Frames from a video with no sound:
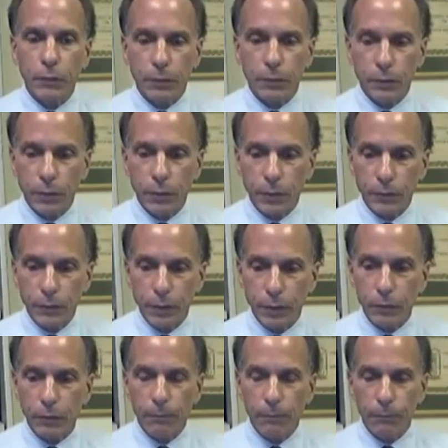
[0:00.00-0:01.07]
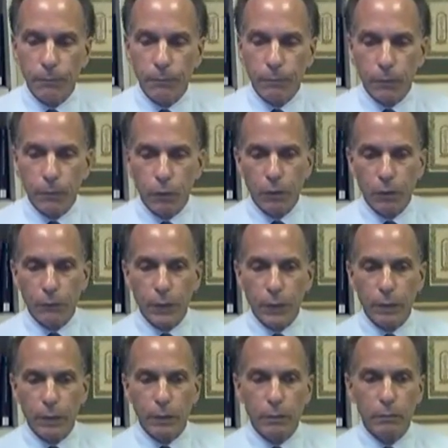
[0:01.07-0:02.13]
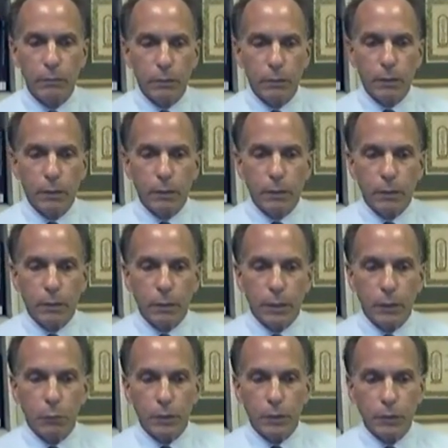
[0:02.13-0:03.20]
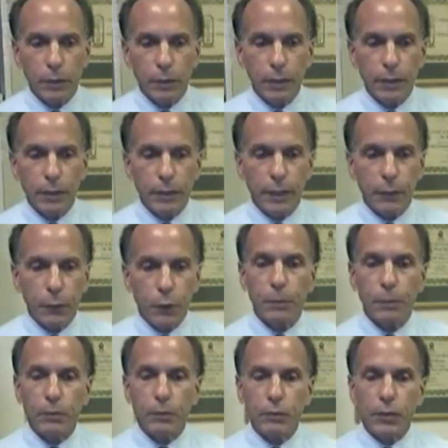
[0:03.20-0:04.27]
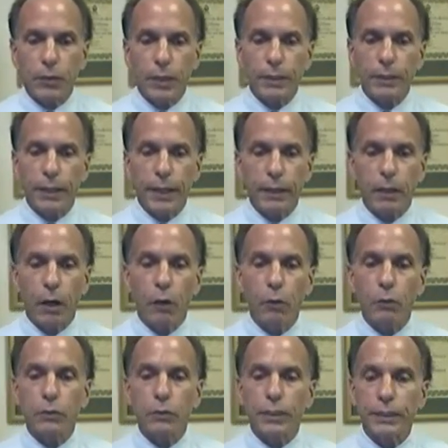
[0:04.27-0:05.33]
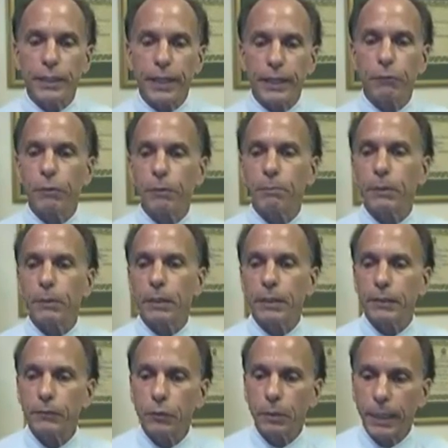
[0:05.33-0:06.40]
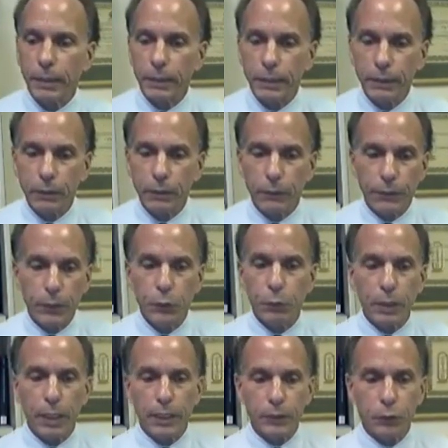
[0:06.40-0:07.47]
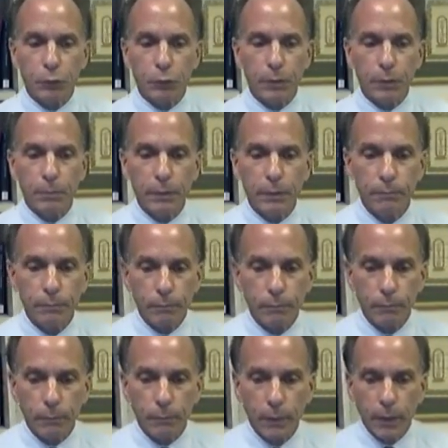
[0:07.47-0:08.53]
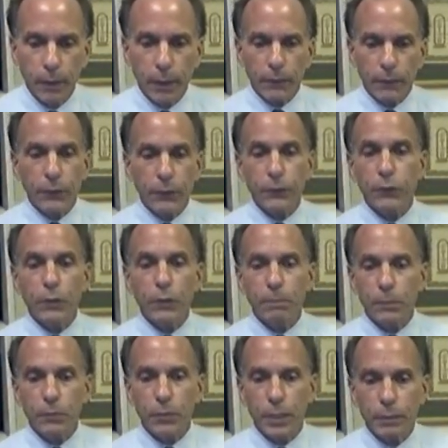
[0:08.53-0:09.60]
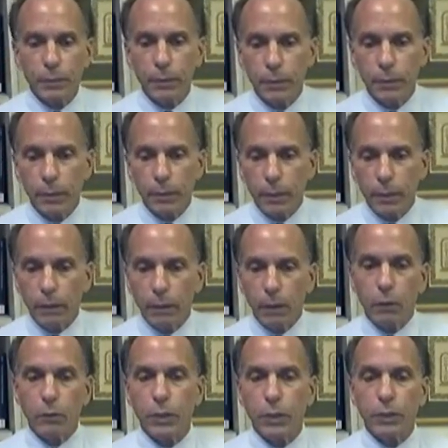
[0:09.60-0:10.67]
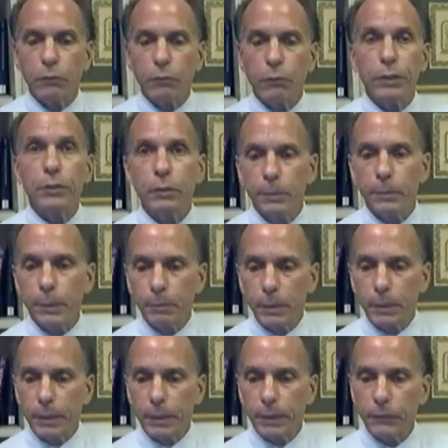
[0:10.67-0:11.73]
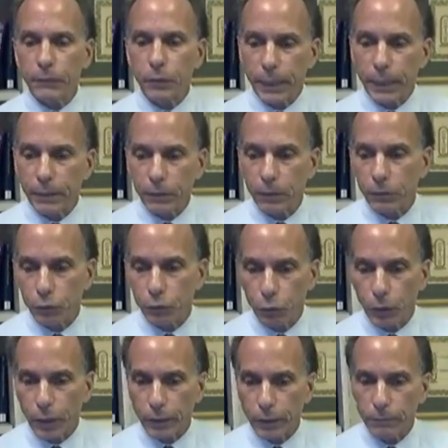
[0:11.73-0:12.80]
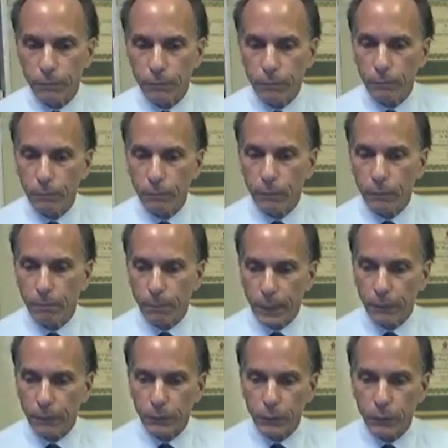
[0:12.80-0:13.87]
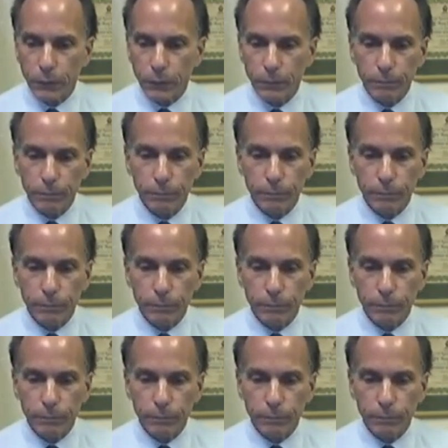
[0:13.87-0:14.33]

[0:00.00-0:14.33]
statistics reveal in one study that 30% hold inaccurate beliefs about individualized treatment, and 50% hold unreasonable beliefs about the trial benefits.